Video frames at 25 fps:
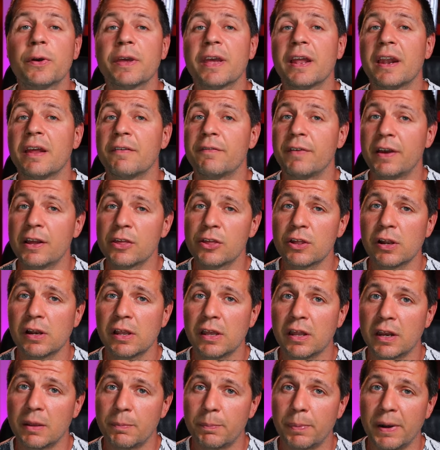can
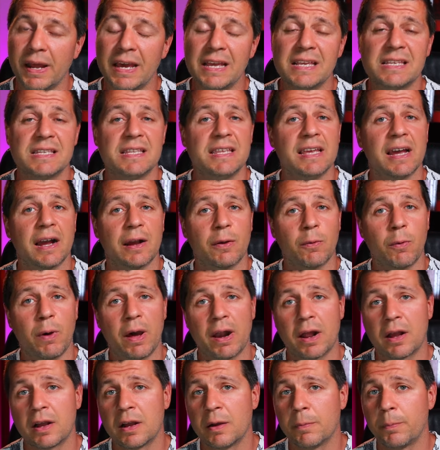eventually replace the
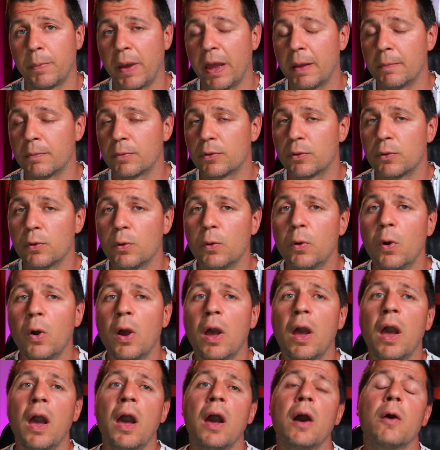Aqara Hub M2
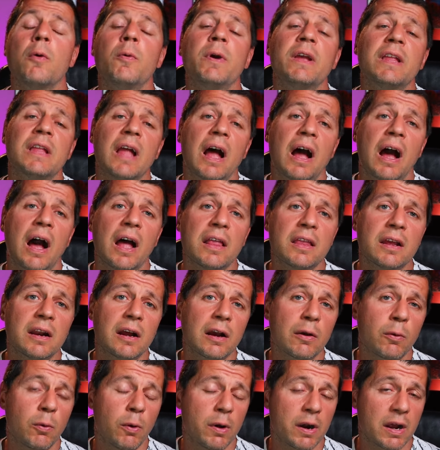with other
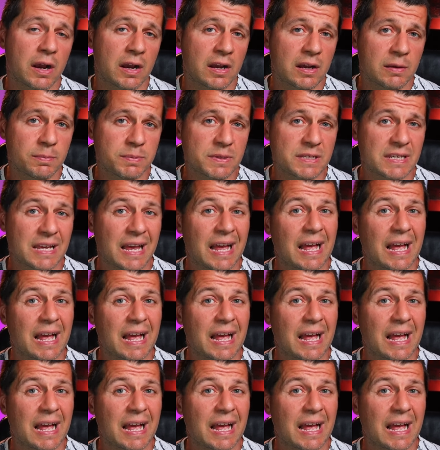Aqara Hubs